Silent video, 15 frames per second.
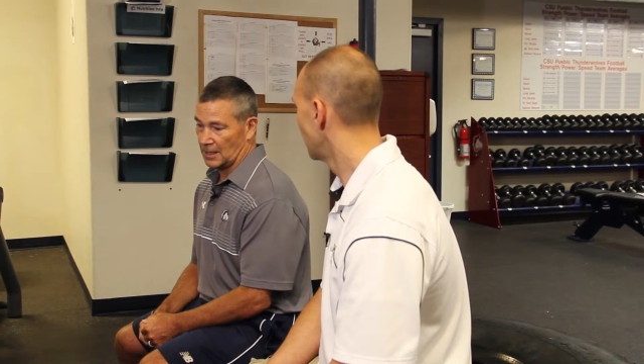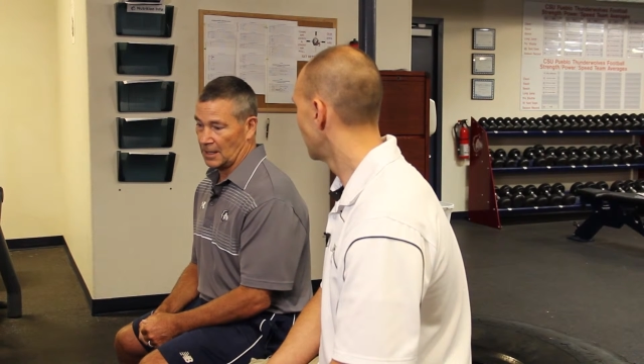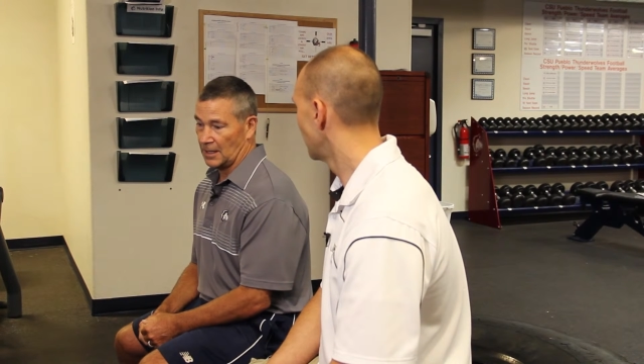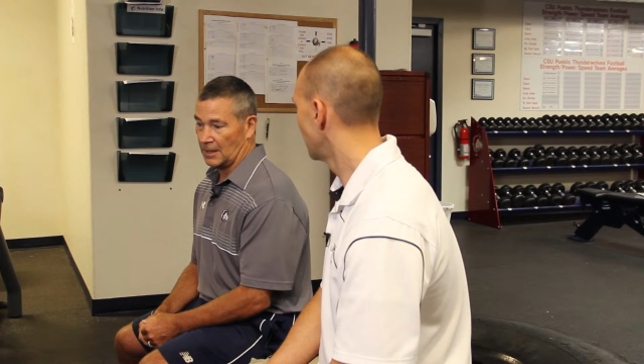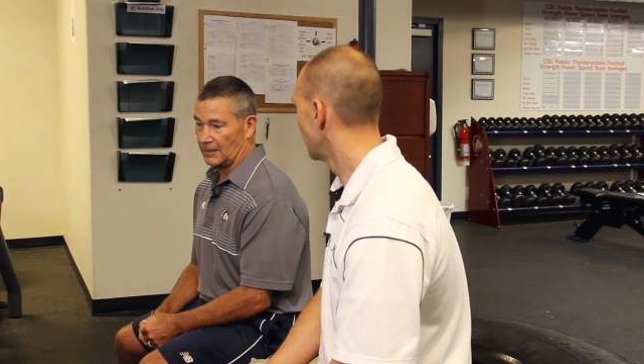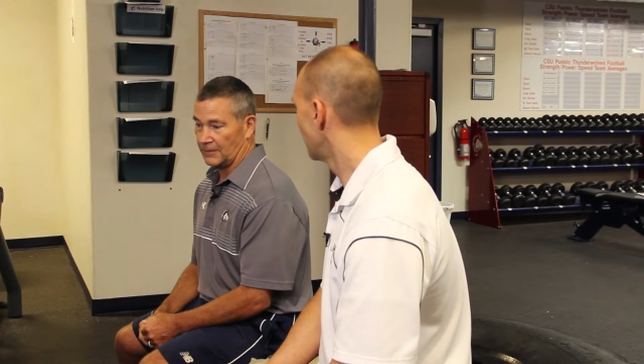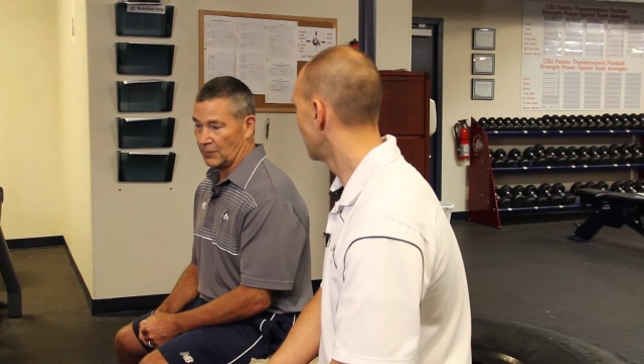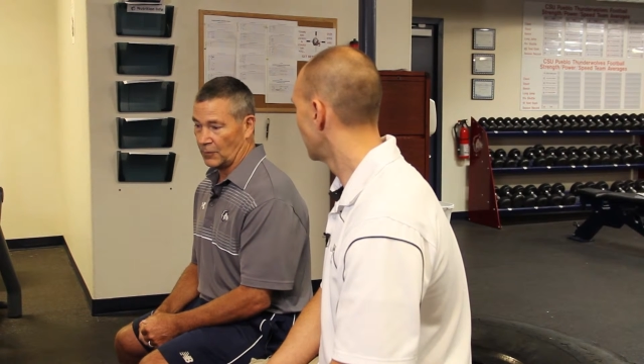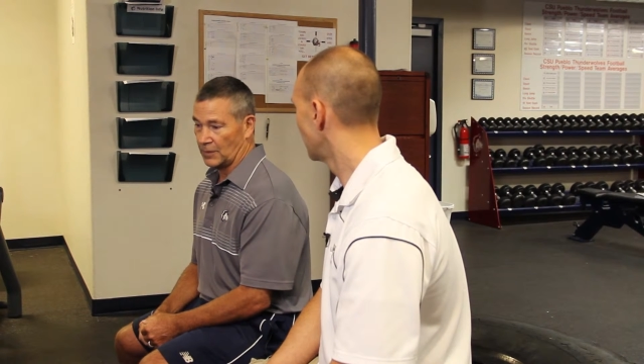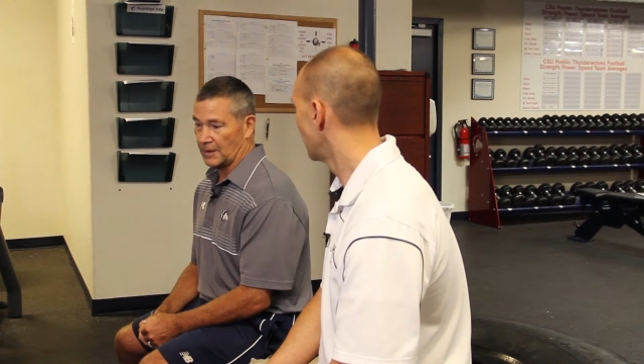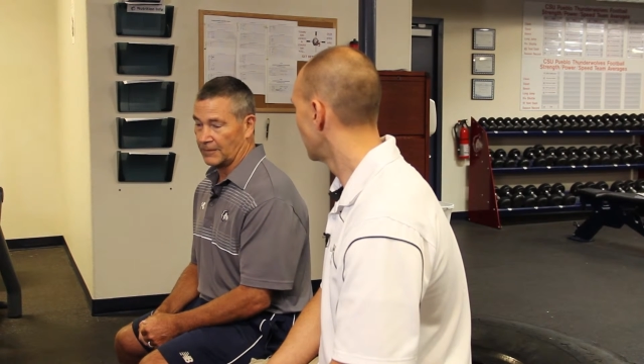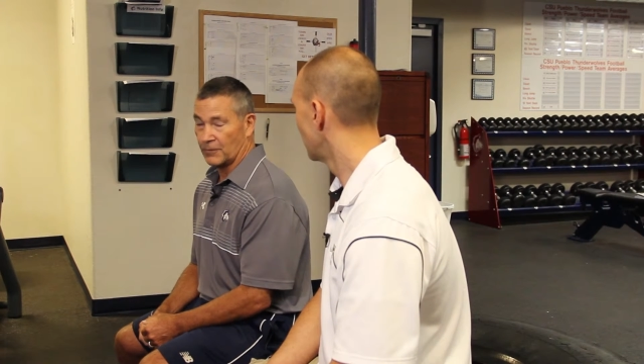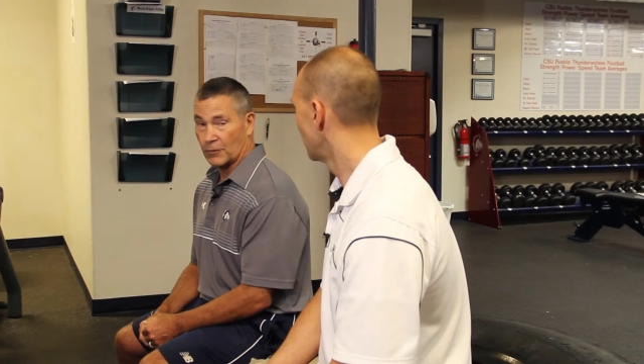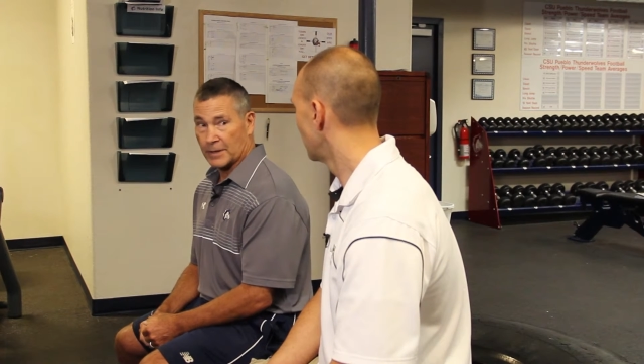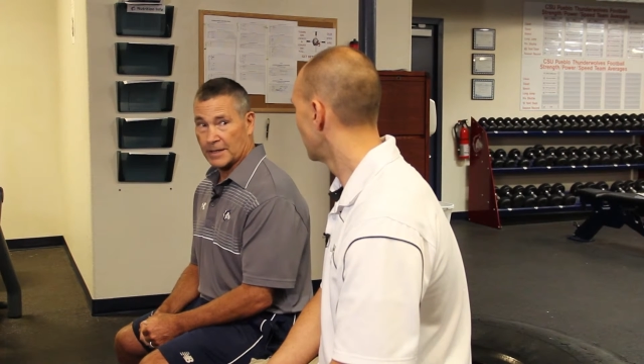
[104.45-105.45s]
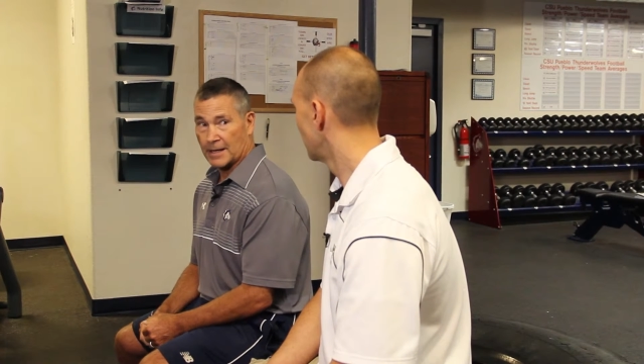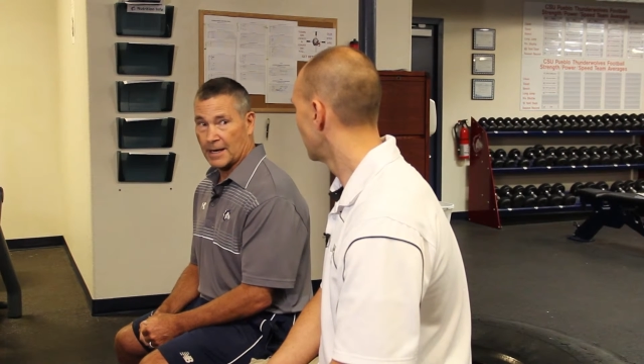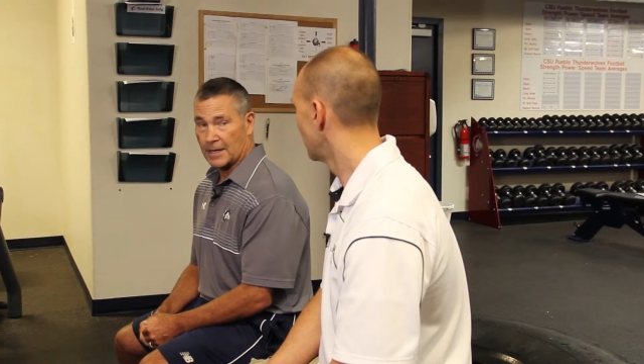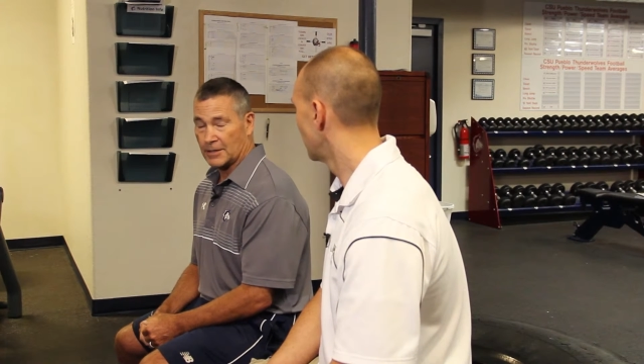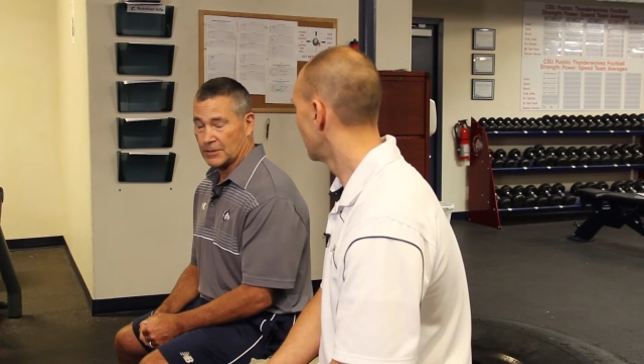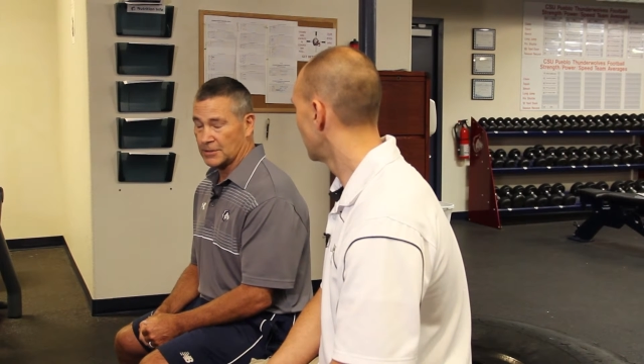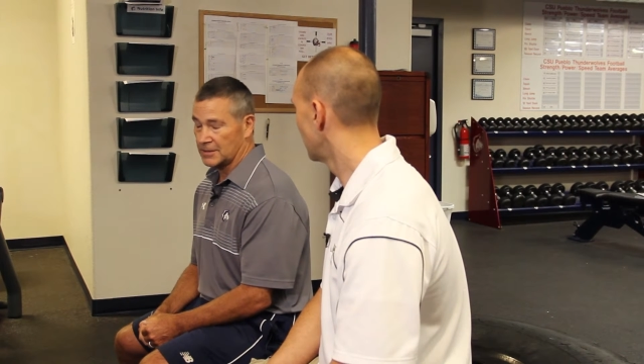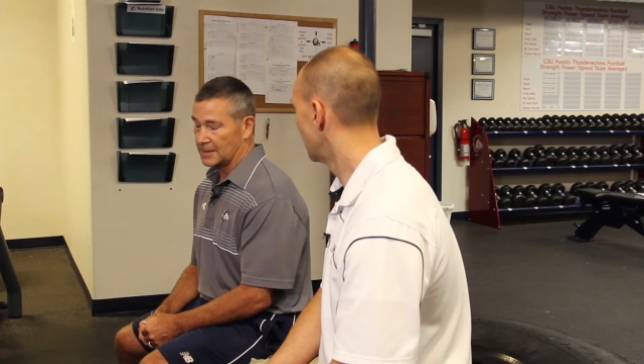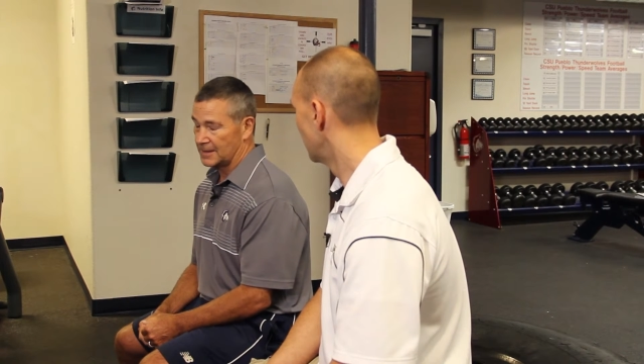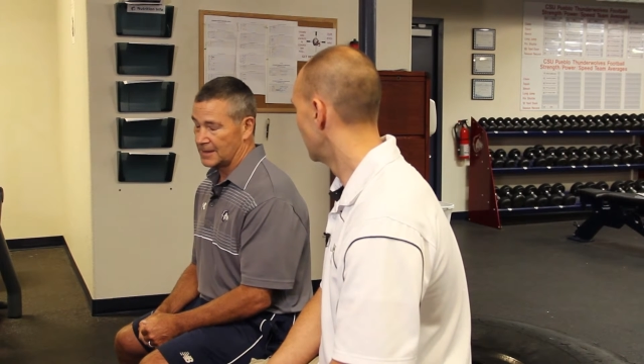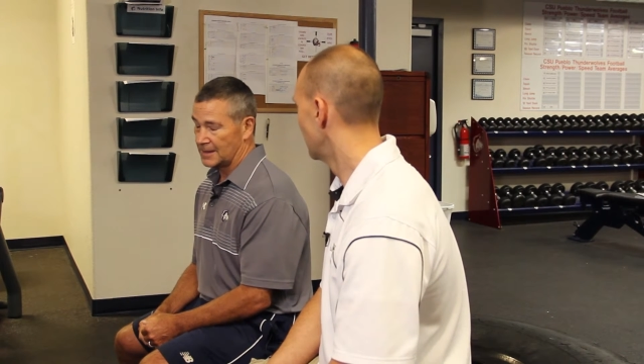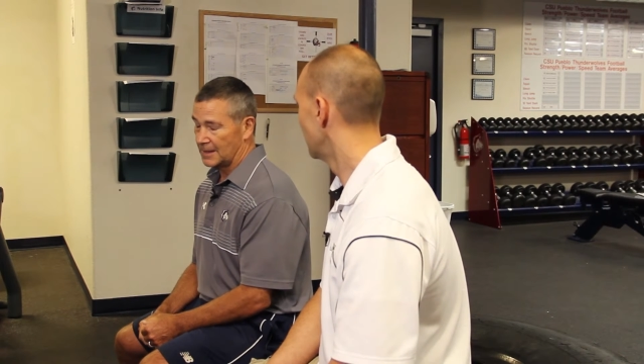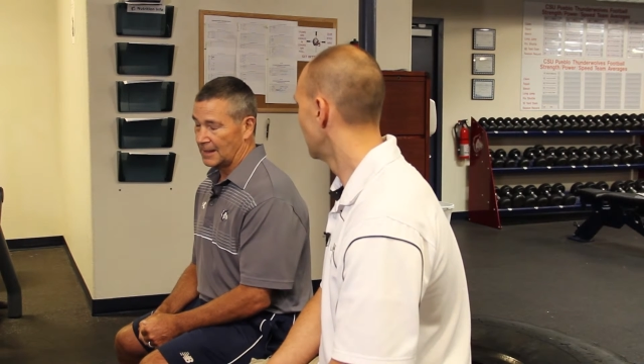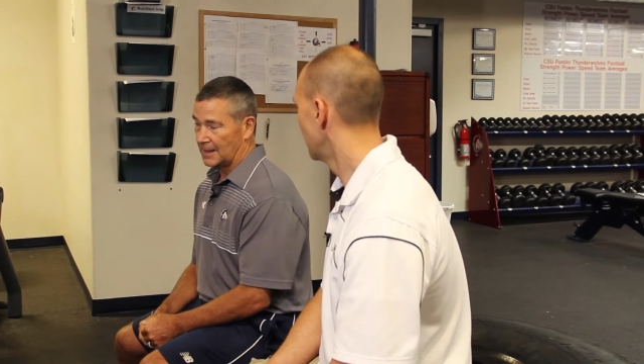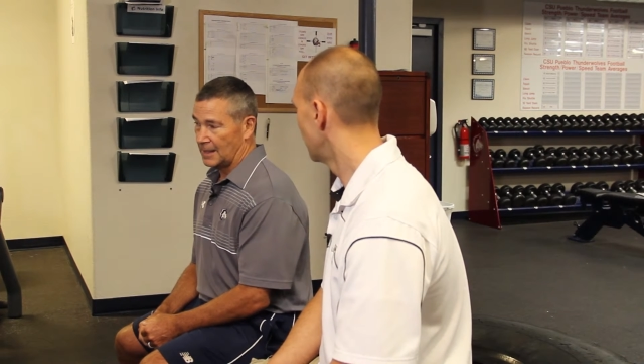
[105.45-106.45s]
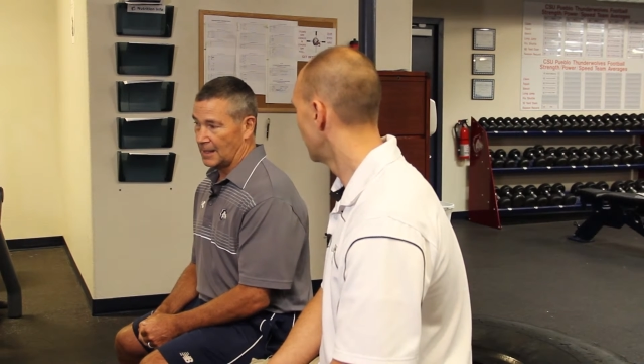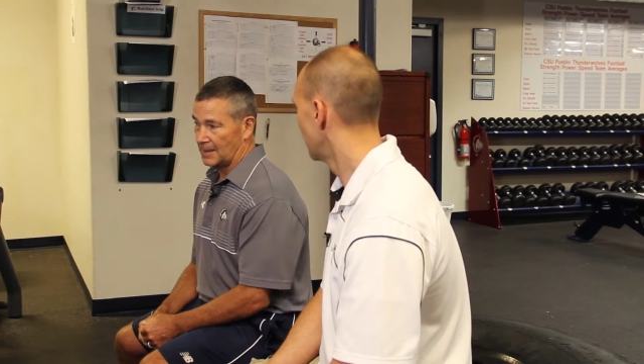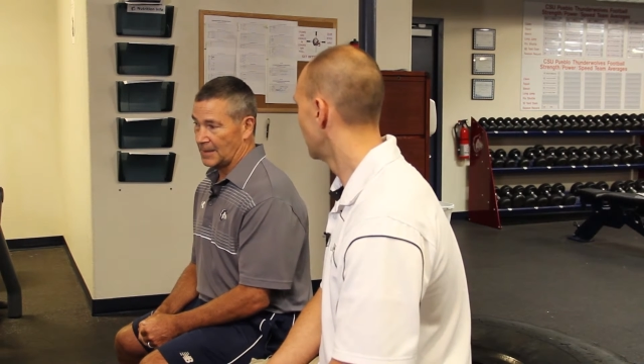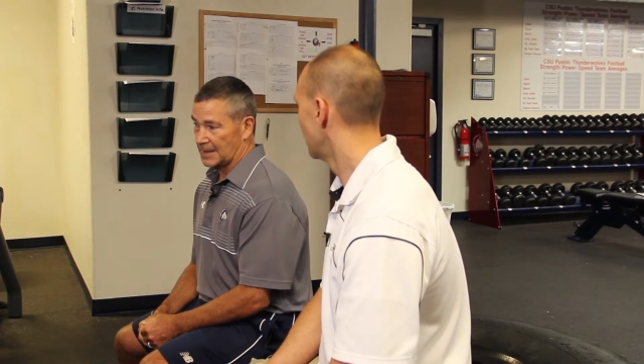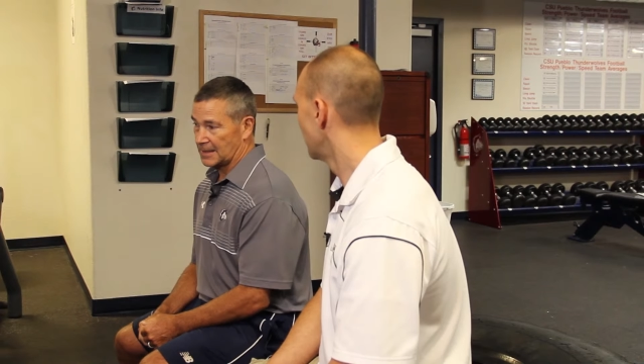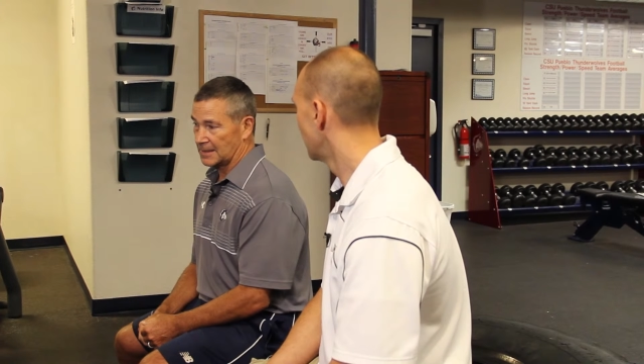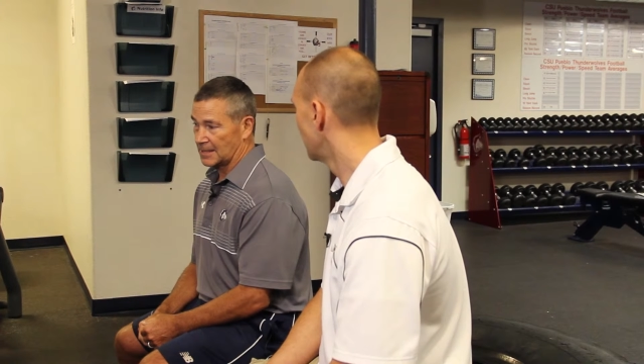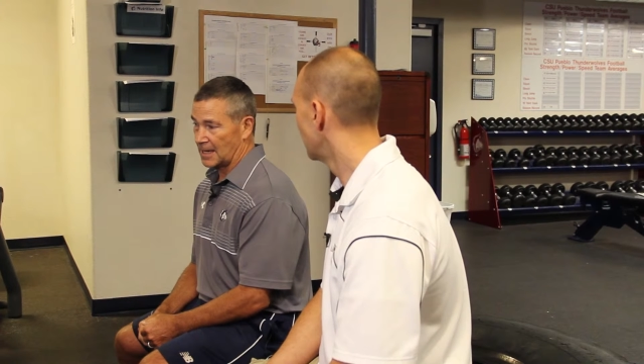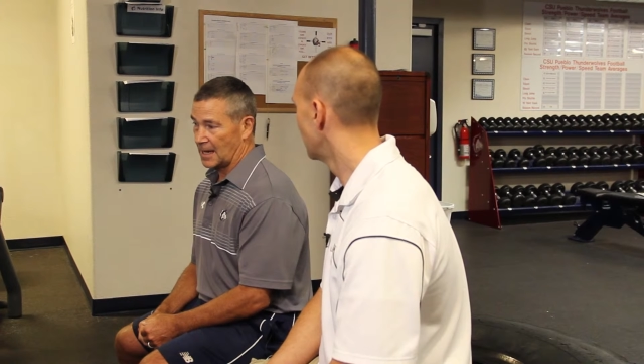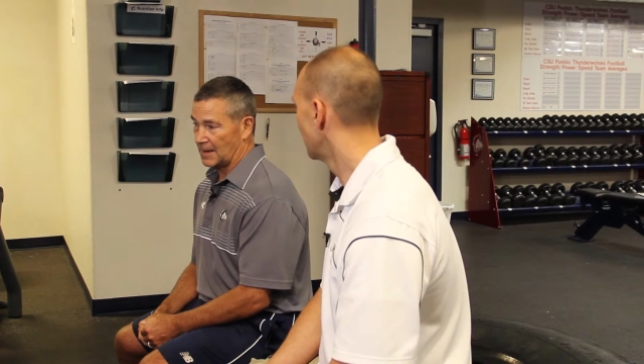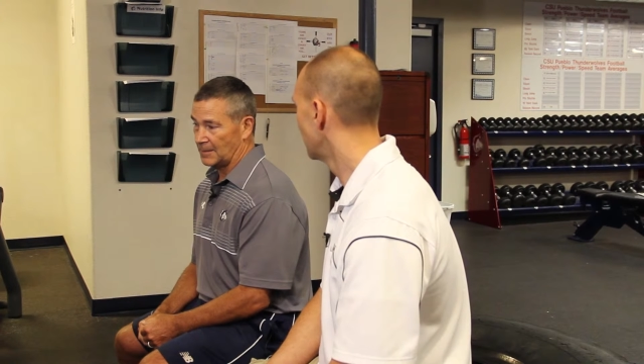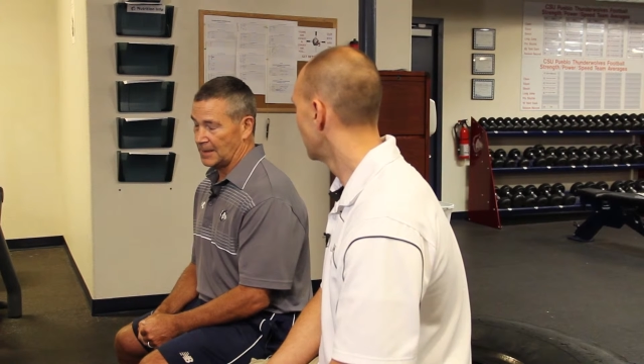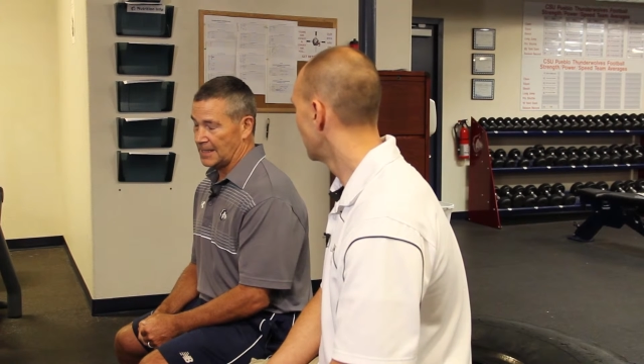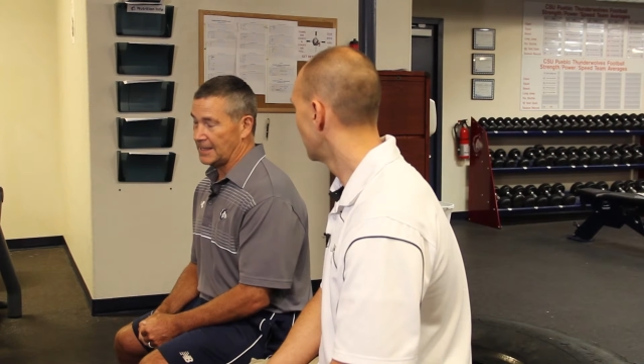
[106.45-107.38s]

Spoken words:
for the 49ers at the time.